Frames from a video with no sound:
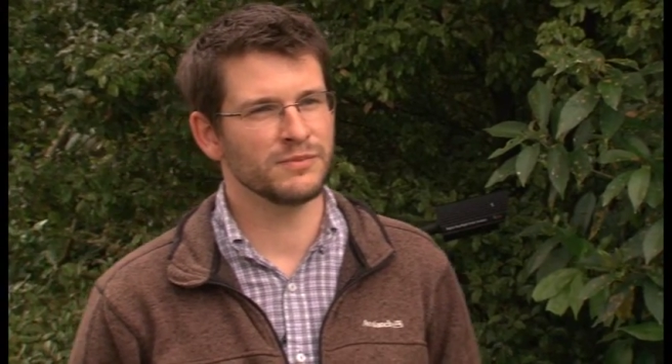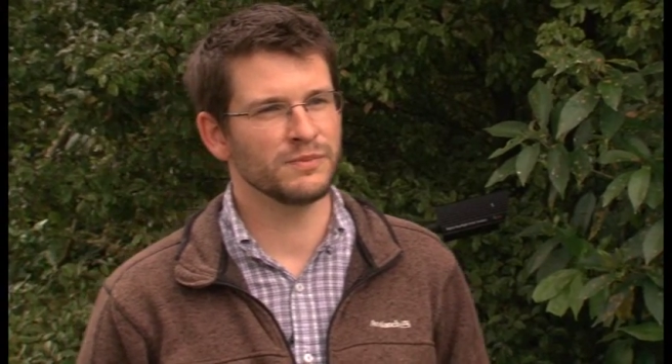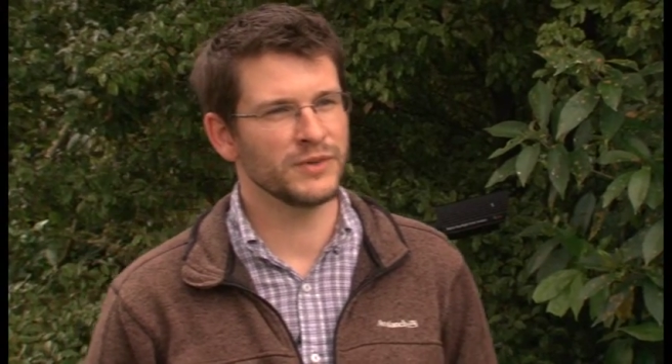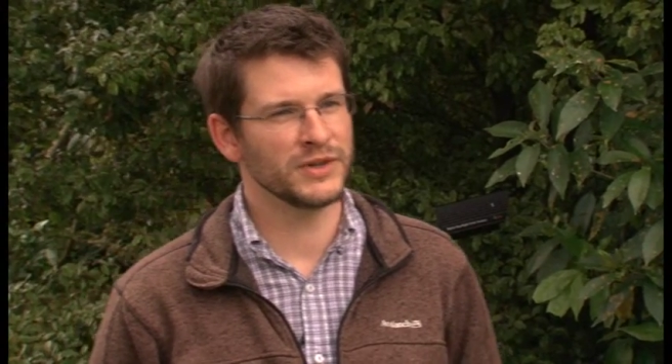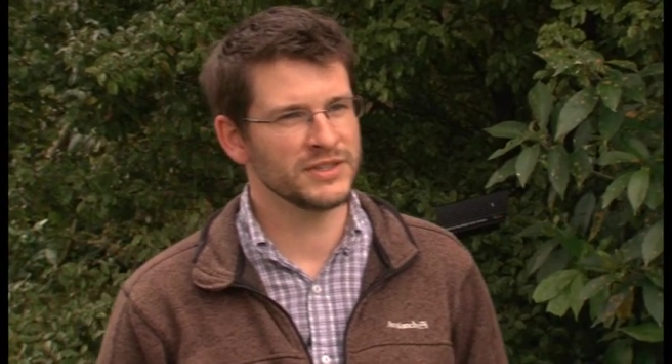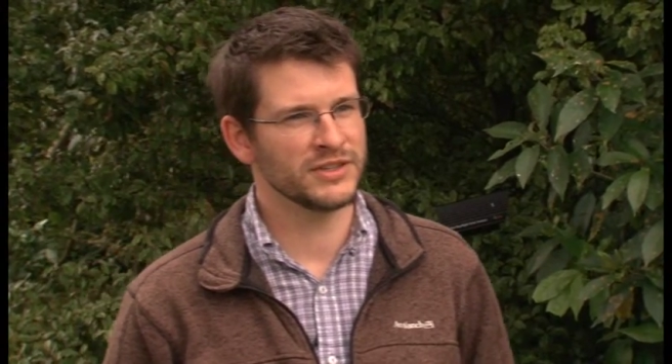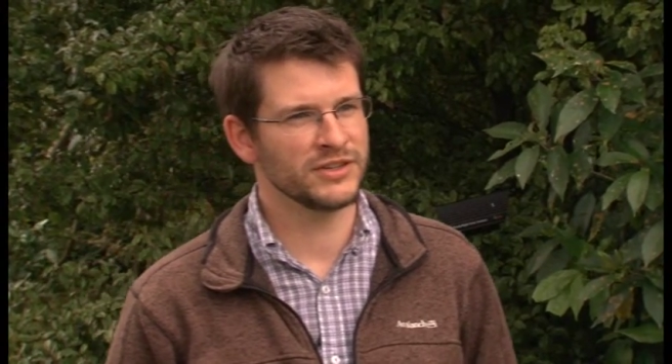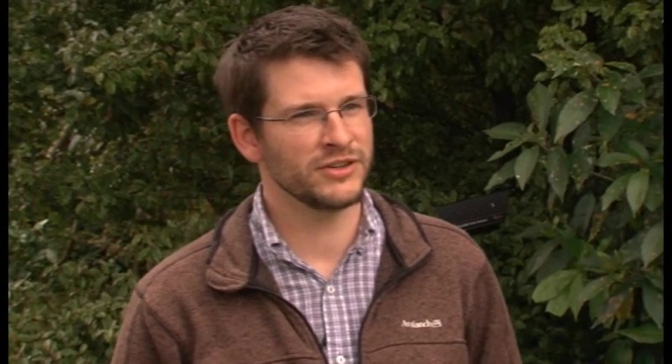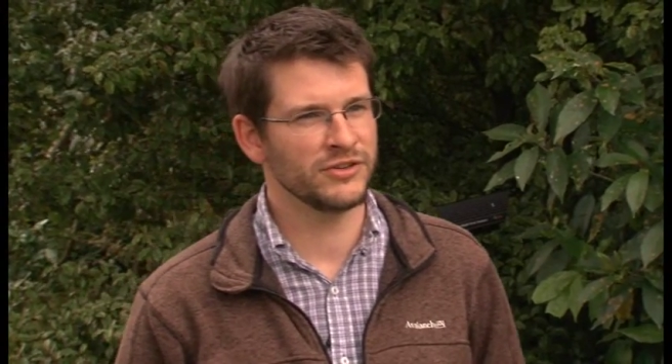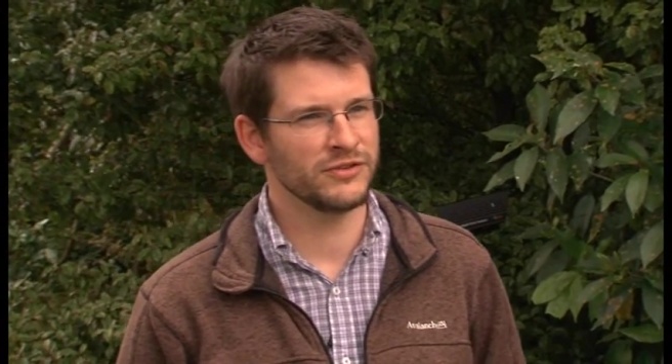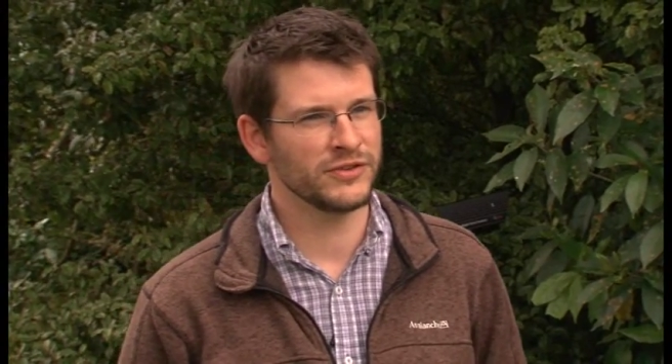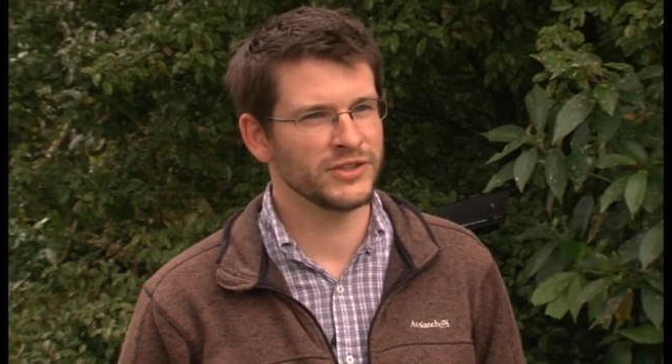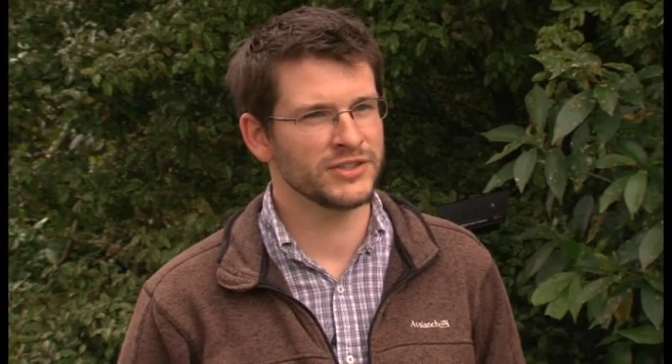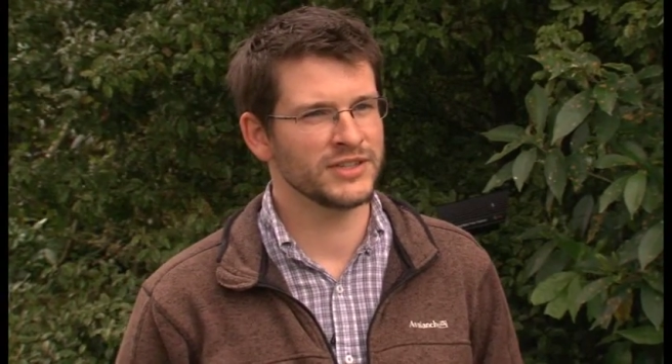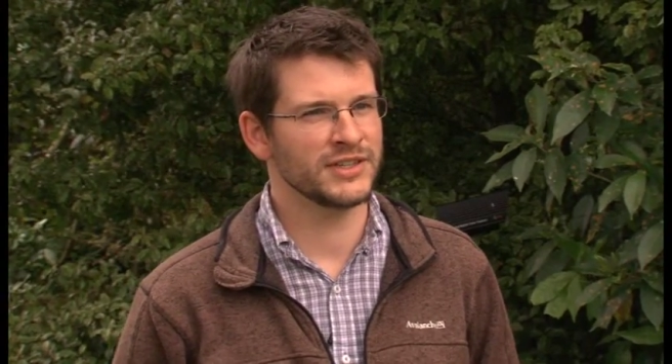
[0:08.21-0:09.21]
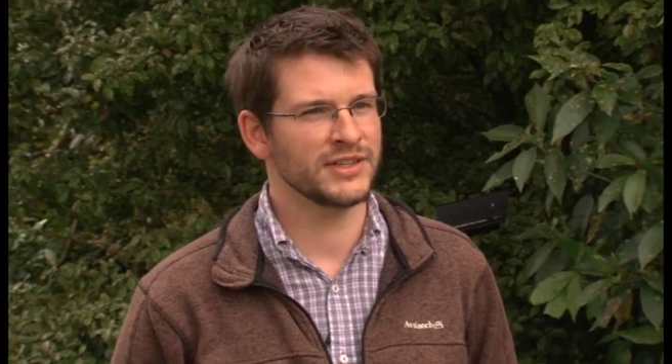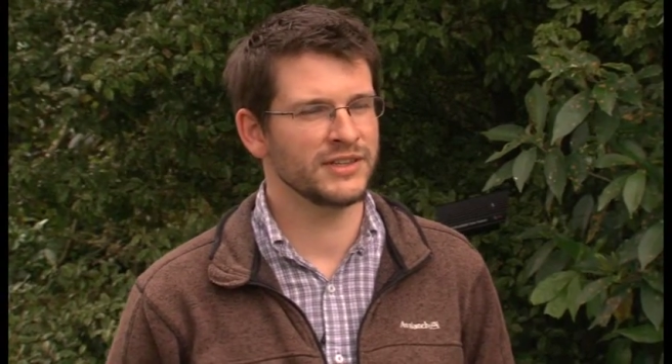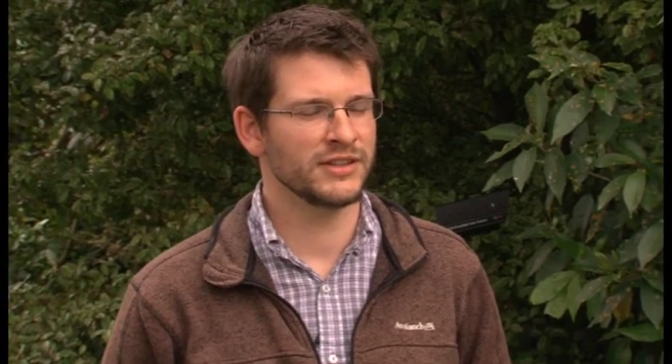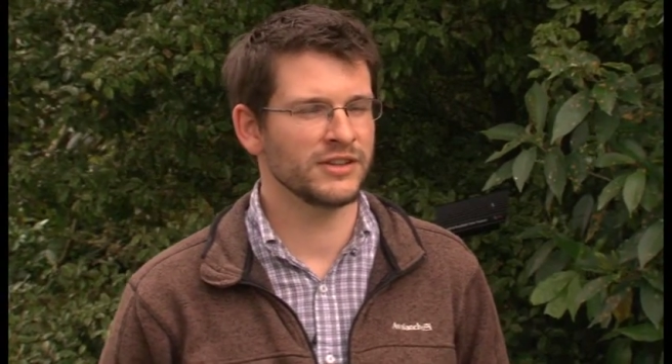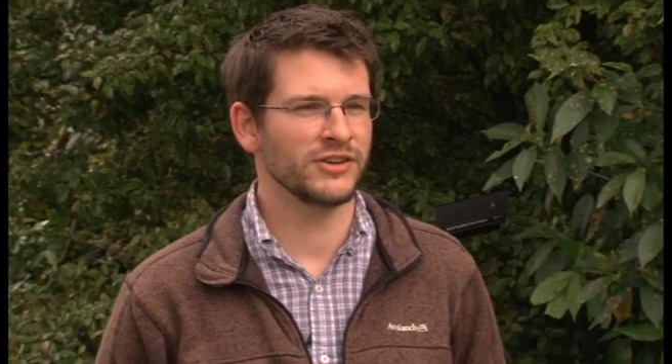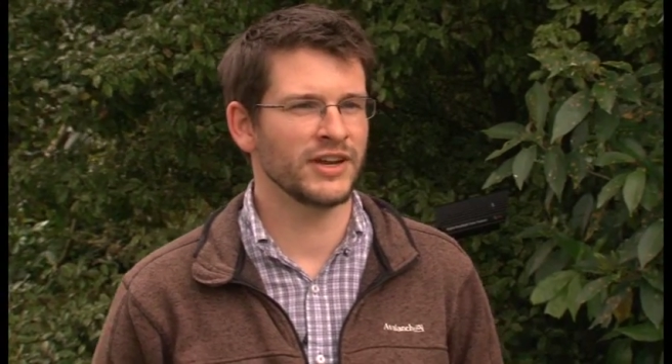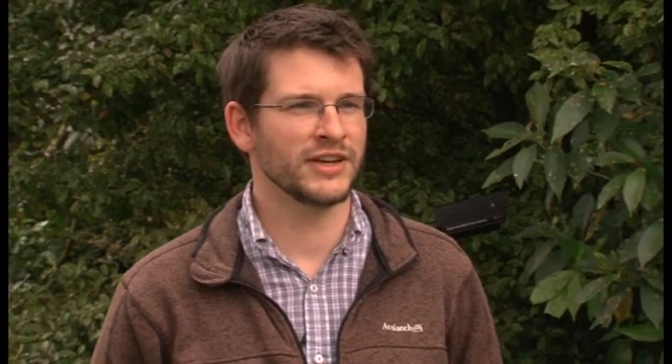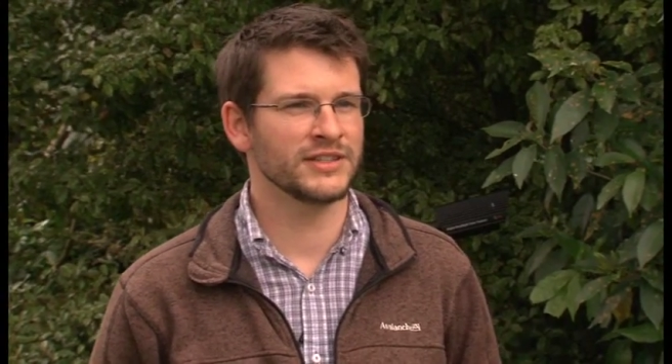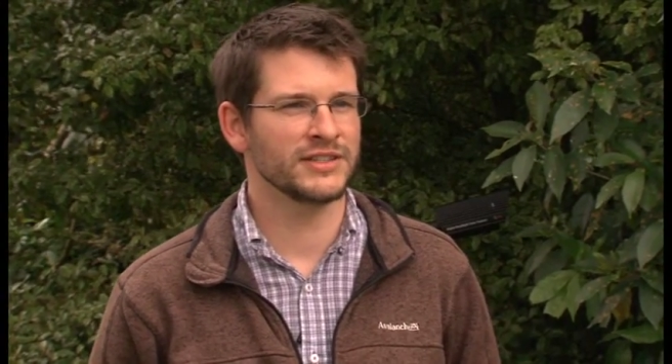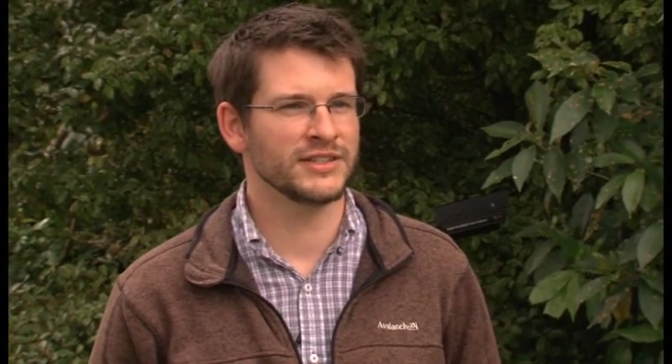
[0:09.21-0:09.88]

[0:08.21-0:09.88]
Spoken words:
Princeton University in the United